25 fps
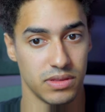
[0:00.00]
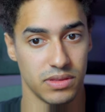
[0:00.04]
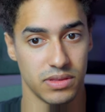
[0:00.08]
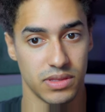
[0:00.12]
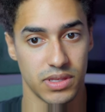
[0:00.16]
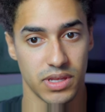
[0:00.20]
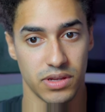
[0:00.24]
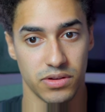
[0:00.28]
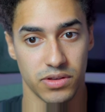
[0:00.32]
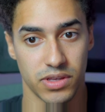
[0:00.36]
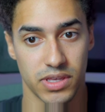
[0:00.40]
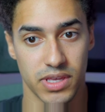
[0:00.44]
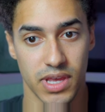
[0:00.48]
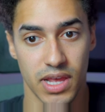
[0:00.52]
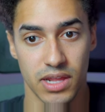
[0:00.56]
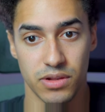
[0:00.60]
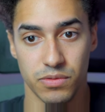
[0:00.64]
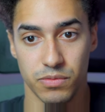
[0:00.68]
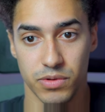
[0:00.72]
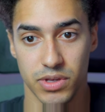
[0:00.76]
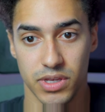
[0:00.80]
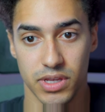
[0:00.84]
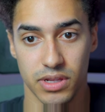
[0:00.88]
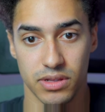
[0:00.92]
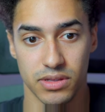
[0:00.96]
Then
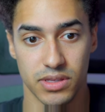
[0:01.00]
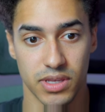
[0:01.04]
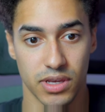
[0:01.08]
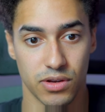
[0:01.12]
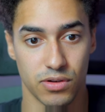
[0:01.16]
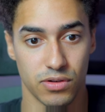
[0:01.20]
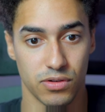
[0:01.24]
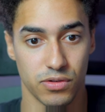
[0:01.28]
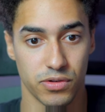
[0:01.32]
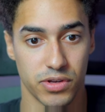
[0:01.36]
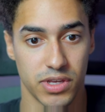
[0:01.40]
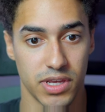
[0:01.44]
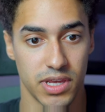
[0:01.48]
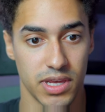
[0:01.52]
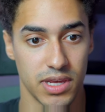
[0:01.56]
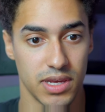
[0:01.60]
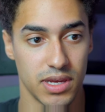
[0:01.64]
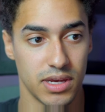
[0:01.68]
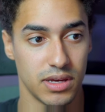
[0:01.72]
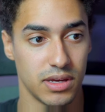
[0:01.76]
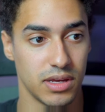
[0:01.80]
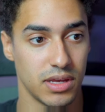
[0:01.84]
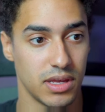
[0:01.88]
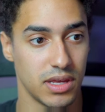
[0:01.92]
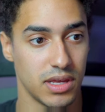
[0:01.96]
again, we can take a look
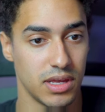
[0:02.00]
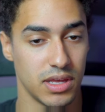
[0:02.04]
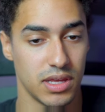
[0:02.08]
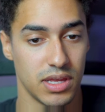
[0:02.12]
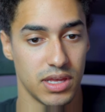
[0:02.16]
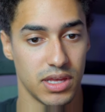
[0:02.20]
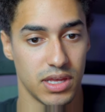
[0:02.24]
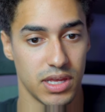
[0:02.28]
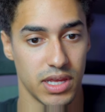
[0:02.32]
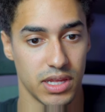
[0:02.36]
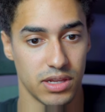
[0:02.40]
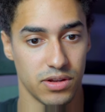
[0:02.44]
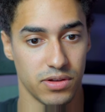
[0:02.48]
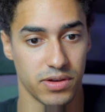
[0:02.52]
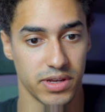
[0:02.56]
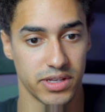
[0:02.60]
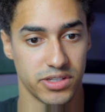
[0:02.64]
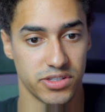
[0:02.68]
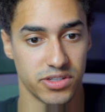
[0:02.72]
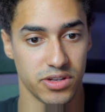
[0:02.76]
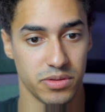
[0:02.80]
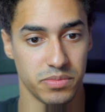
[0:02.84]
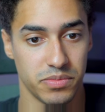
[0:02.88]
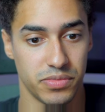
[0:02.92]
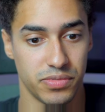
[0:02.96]
here at our
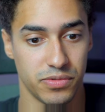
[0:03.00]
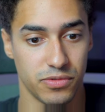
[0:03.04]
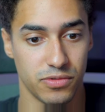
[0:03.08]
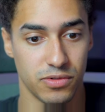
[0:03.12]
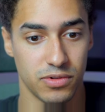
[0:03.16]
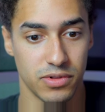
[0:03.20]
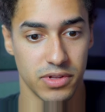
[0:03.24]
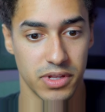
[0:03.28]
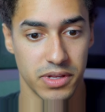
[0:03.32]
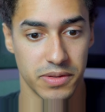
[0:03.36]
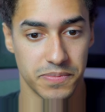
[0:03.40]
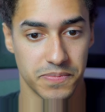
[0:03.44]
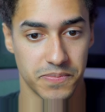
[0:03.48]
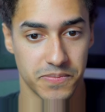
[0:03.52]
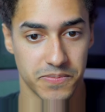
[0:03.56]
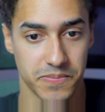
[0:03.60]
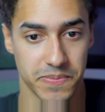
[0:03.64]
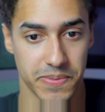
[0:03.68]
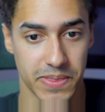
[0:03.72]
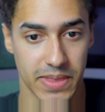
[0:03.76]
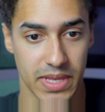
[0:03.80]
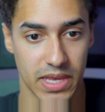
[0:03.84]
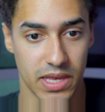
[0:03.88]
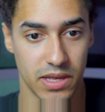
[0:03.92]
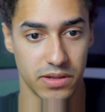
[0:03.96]
example
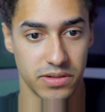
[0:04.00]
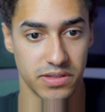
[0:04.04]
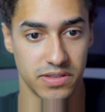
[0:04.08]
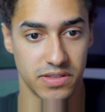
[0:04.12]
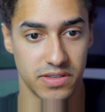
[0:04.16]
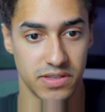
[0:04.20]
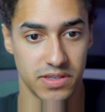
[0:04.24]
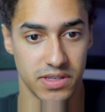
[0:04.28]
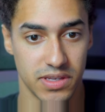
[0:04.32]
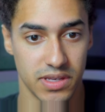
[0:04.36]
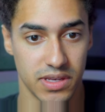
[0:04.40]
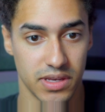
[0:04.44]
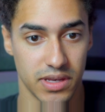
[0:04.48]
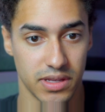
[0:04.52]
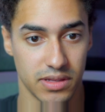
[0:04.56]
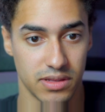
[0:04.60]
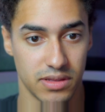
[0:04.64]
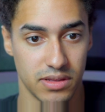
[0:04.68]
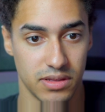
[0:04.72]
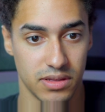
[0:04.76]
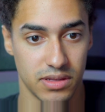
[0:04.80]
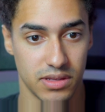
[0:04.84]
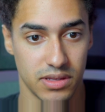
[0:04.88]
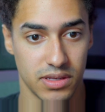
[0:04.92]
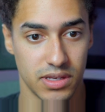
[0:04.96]
and see
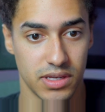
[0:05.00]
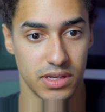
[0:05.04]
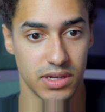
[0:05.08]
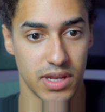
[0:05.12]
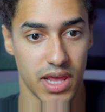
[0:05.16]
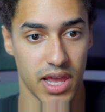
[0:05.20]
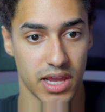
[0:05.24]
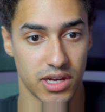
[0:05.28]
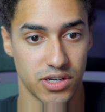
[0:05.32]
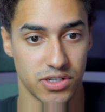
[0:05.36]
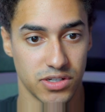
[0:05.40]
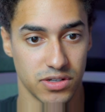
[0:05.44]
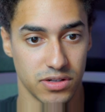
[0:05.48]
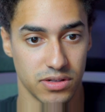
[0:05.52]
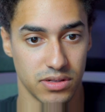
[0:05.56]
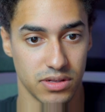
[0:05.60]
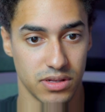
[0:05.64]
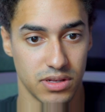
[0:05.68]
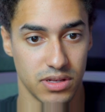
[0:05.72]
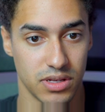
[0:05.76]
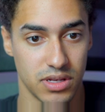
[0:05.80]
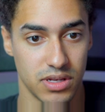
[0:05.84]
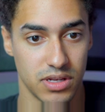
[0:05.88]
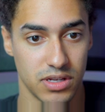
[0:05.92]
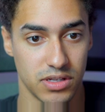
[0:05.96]
it in action.
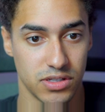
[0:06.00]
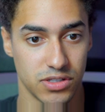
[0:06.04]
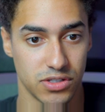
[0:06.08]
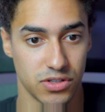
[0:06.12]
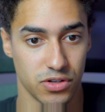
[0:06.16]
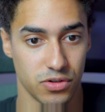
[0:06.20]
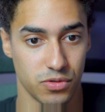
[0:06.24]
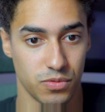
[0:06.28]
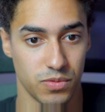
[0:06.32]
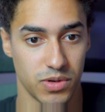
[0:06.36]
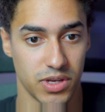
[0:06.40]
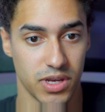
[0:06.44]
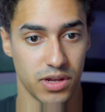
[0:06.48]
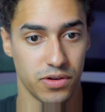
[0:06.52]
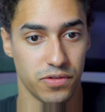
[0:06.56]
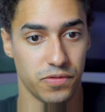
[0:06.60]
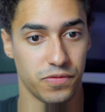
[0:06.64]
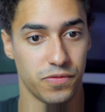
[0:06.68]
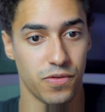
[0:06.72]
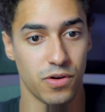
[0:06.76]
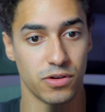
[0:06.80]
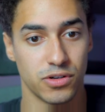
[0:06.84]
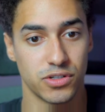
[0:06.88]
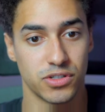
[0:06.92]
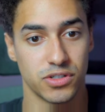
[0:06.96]
So we got a
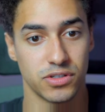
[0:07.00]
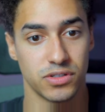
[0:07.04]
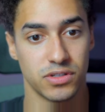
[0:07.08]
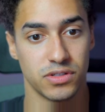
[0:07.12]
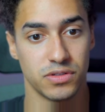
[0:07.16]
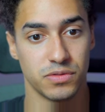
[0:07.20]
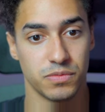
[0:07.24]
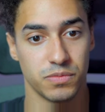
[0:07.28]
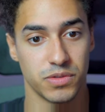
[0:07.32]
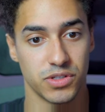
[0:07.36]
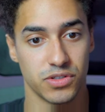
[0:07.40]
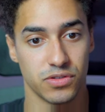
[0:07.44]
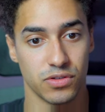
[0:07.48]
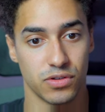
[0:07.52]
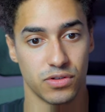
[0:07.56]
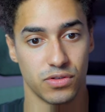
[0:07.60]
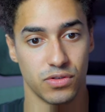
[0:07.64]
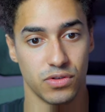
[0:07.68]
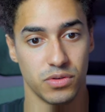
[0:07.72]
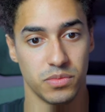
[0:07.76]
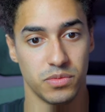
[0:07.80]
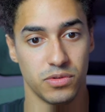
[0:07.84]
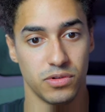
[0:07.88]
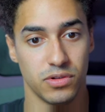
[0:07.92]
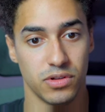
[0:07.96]
function with a
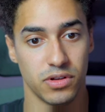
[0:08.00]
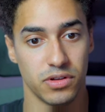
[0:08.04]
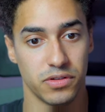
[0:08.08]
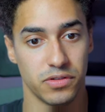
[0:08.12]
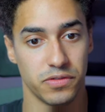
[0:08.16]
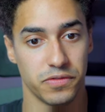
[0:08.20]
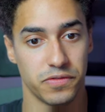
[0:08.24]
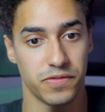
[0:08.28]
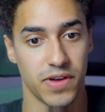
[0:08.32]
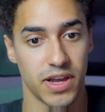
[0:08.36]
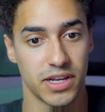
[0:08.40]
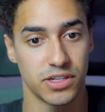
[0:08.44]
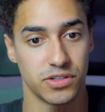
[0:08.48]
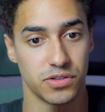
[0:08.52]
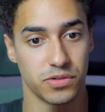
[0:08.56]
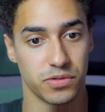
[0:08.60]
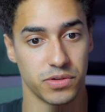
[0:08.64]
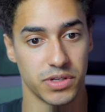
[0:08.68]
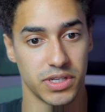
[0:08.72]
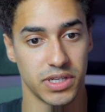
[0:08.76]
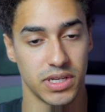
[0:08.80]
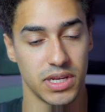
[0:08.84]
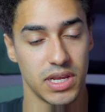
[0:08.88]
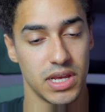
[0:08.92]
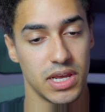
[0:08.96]
global and a
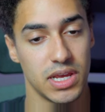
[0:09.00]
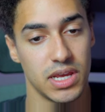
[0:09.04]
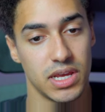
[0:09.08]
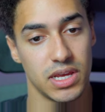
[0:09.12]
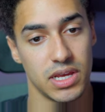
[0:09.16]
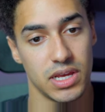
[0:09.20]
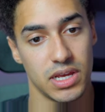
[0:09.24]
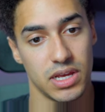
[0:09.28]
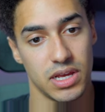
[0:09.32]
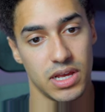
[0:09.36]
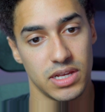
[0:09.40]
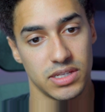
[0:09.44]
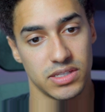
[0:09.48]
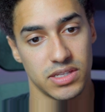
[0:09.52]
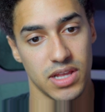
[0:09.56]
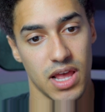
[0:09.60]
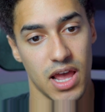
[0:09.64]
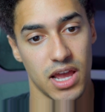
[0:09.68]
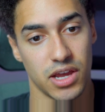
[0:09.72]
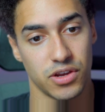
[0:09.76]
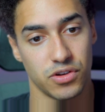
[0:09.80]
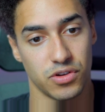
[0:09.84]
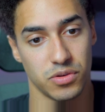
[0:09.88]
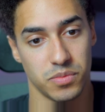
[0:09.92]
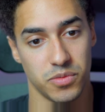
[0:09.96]
factory as
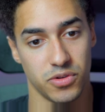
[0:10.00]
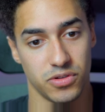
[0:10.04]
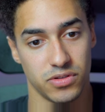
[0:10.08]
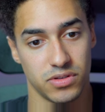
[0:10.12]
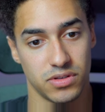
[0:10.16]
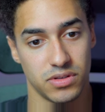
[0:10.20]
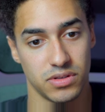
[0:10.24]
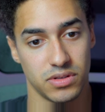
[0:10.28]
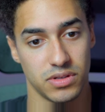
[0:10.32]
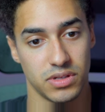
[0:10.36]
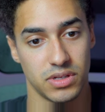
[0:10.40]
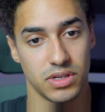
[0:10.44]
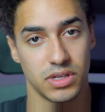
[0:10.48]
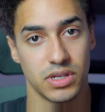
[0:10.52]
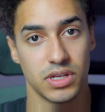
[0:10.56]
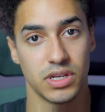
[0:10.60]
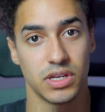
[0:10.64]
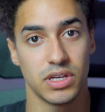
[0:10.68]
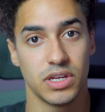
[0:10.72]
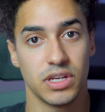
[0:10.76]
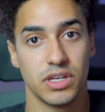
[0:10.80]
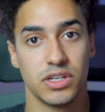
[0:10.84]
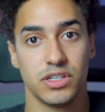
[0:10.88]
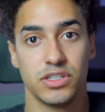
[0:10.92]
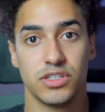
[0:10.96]
argument.
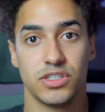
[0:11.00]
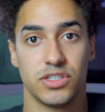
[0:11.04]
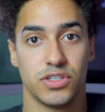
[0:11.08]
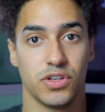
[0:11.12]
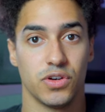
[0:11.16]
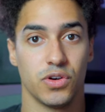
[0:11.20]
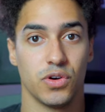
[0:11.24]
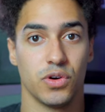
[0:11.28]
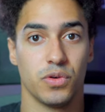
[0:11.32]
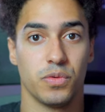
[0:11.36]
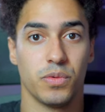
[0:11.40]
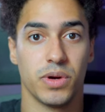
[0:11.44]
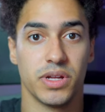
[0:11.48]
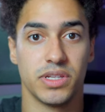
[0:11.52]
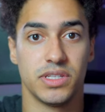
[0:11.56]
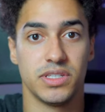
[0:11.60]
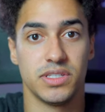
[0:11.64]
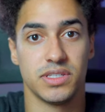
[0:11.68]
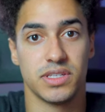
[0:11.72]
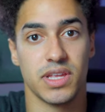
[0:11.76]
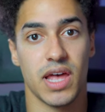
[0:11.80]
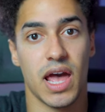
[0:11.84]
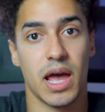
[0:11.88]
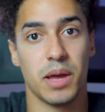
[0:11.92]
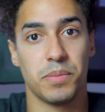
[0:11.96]
So what
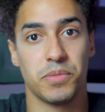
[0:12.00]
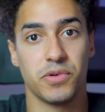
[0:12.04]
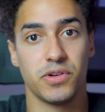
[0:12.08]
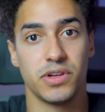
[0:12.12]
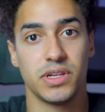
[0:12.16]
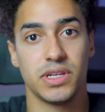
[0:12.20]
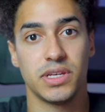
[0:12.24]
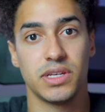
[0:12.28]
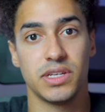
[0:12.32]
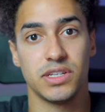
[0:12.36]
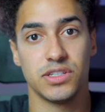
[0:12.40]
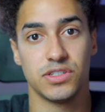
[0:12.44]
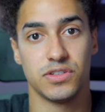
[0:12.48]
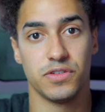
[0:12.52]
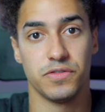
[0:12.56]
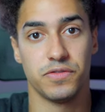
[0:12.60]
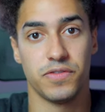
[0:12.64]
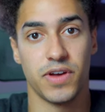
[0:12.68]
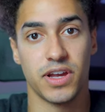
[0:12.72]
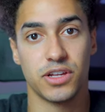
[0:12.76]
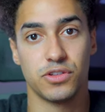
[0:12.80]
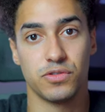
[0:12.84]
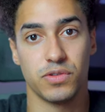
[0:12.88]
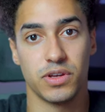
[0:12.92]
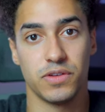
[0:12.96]
is happening is the
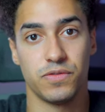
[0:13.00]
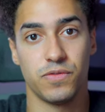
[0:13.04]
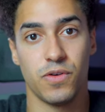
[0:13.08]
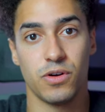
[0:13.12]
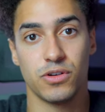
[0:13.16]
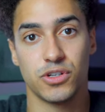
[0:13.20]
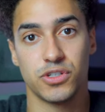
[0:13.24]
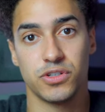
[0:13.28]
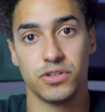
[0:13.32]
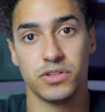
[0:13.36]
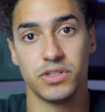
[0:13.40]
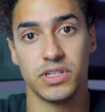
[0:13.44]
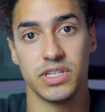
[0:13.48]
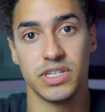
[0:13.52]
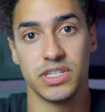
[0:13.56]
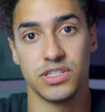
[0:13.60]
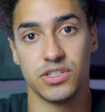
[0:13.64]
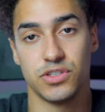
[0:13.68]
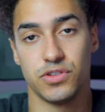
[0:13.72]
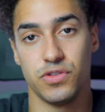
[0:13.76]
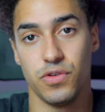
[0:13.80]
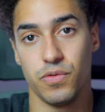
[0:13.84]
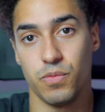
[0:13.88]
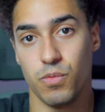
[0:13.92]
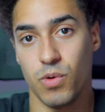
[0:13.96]
factory function
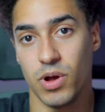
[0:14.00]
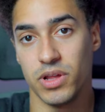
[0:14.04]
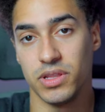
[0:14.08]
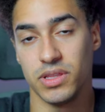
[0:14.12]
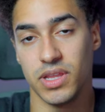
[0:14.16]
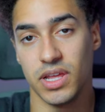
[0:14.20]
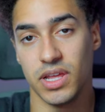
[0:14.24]
is the one